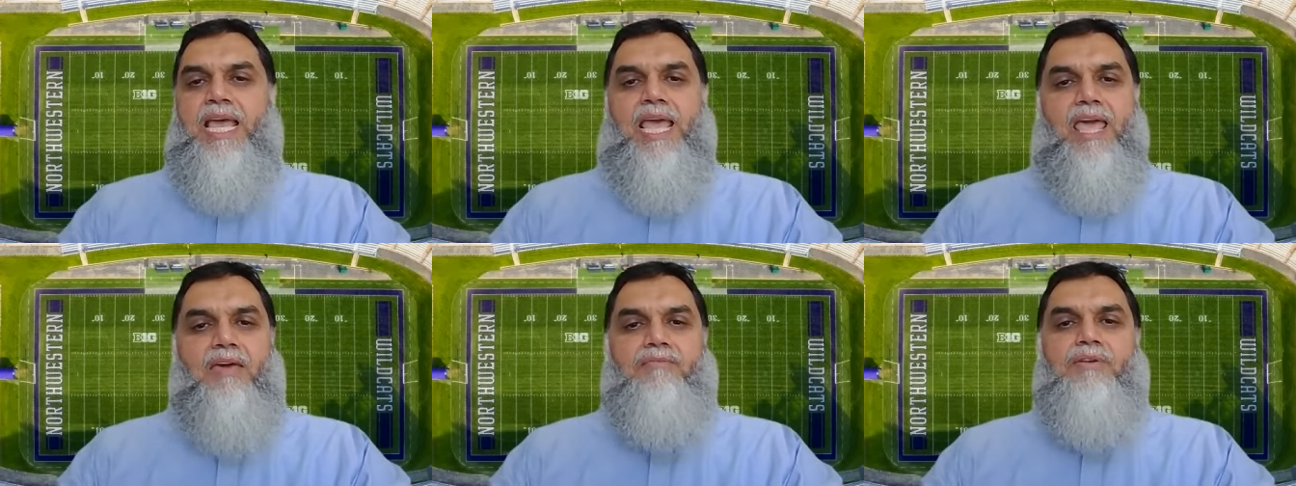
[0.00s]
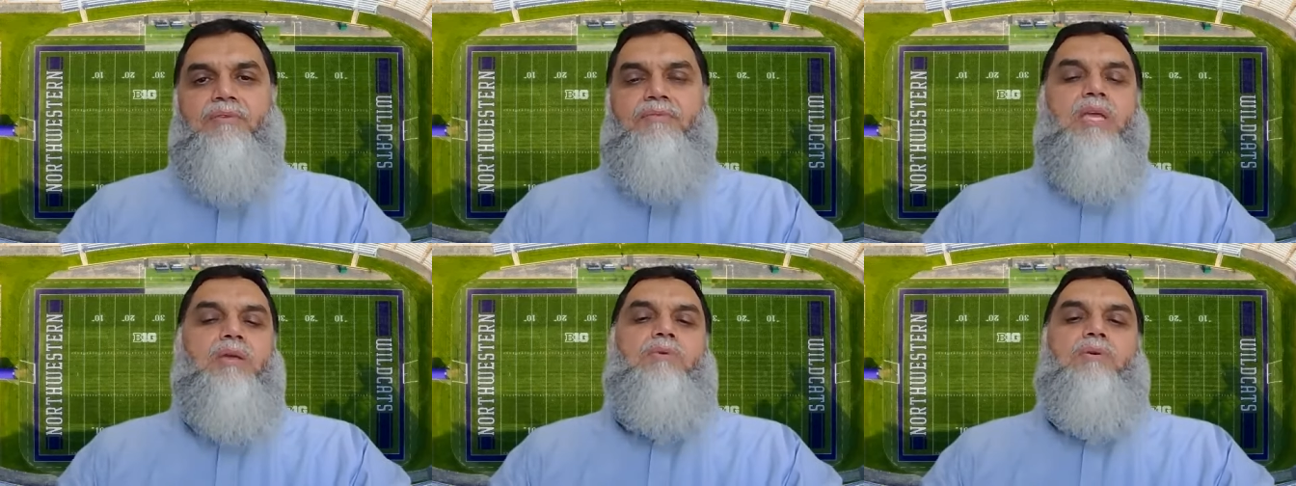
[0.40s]
every
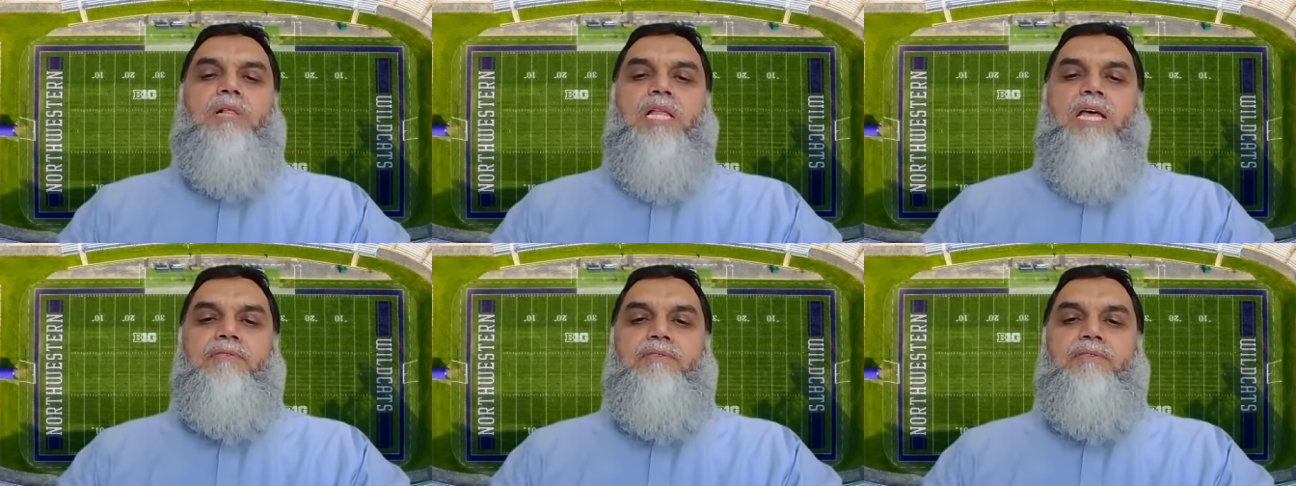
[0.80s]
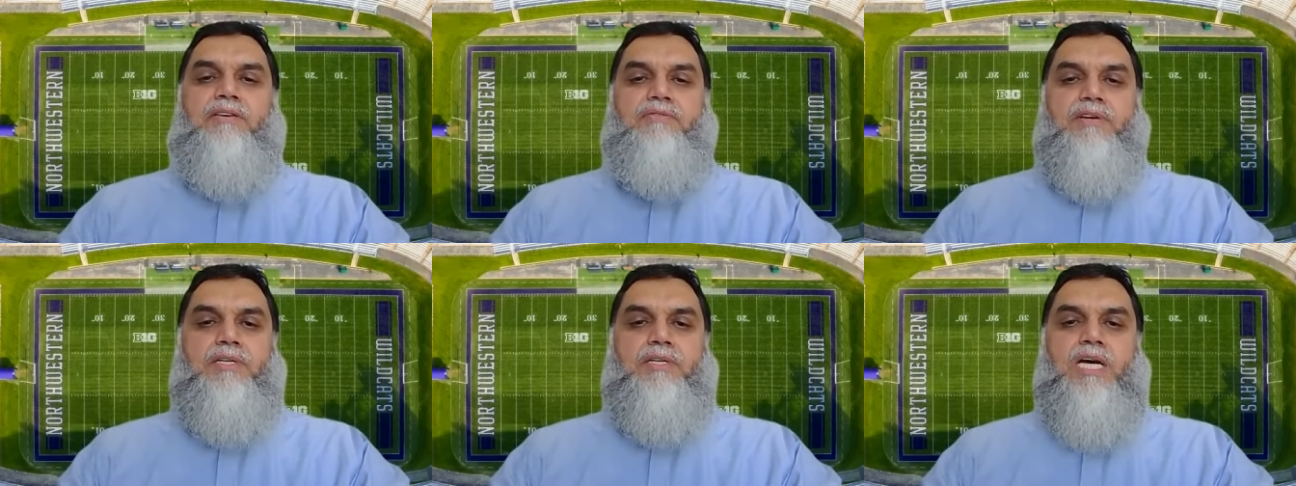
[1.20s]
week we will have a
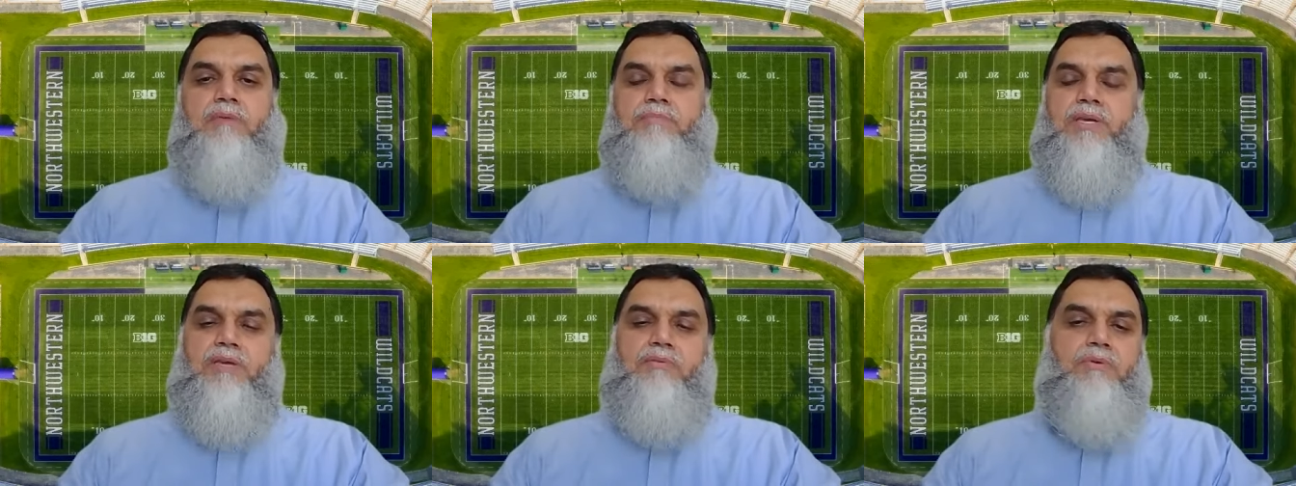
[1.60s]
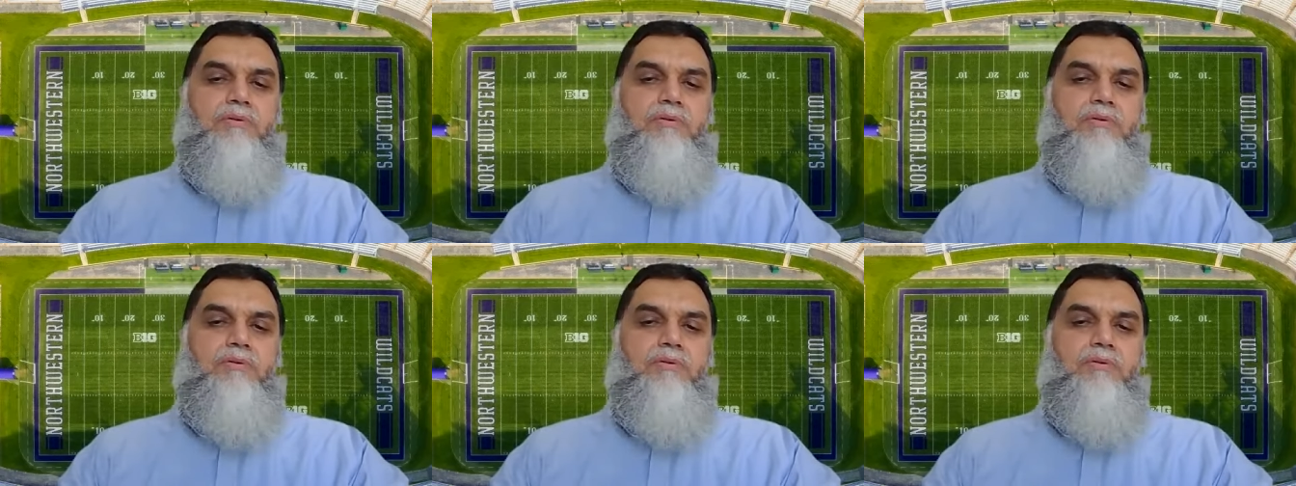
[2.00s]
different topic.